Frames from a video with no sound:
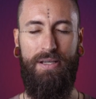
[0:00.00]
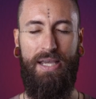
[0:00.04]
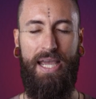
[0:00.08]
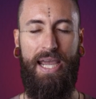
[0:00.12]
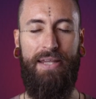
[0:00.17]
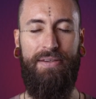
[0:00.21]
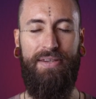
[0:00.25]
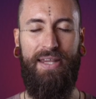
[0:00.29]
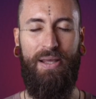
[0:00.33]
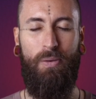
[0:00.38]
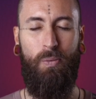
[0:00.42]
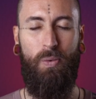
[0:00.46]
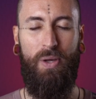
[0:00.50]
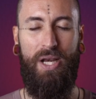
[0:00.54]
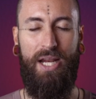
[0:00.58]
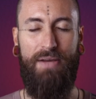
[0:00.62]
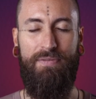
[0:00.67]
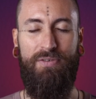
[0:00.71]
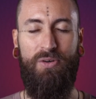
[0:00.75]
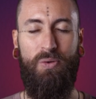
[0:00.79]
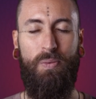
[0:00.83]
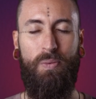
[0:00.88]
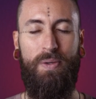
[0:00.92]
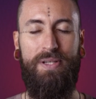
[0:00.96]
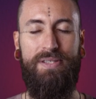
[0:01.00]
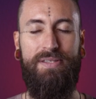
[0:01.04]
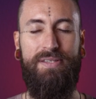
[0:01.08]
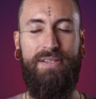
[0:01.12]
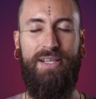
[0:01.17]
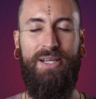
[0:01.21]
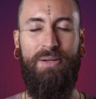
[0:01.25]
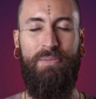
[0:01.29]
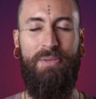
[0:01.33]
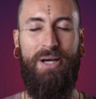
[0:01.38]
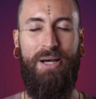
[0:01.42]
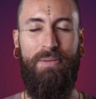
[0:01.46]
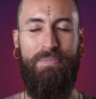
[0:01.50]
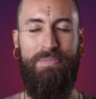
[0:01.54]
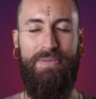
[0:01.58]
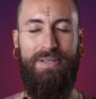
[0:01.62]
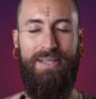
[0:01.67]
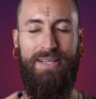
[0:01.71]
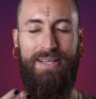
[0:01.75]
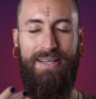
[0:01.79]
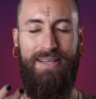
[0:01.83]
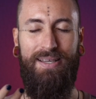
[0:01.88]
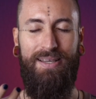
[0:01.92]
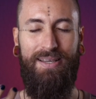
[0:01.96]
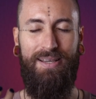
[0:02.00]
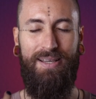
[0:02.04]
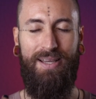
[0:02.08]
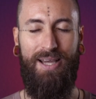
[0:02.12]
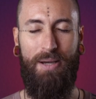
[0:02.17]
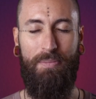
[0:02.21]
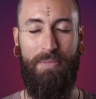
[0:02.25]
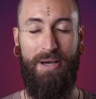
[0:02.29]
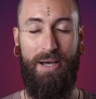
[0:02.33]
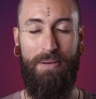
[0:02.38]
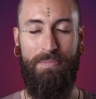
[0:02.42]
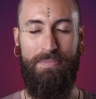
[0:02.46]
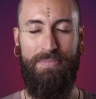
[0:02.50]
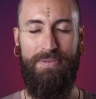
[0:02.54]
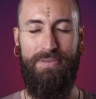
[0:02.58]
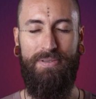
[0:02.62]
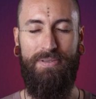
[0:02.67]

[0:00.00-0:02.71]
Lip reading: And let whatever wants to come up, come up.